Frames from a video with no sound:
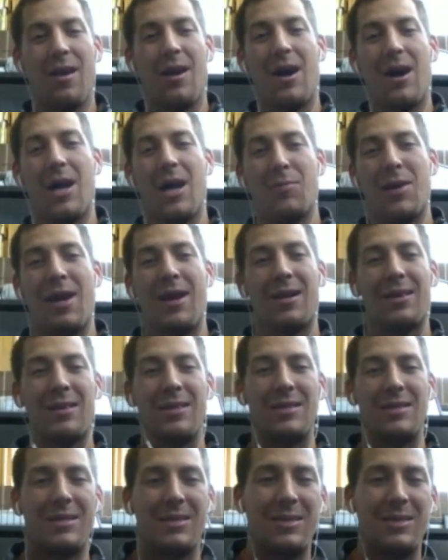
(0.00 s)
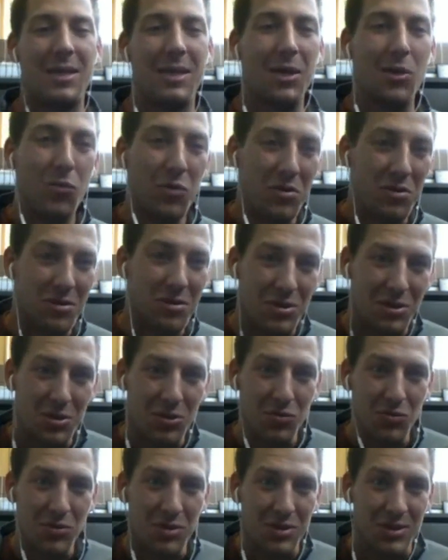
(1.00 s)
automatically sync with the
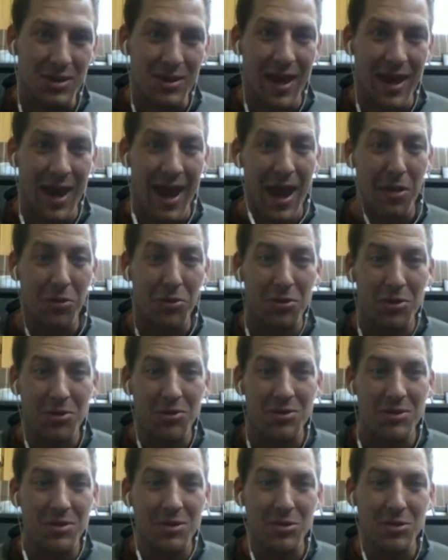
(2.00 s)
students' calendars,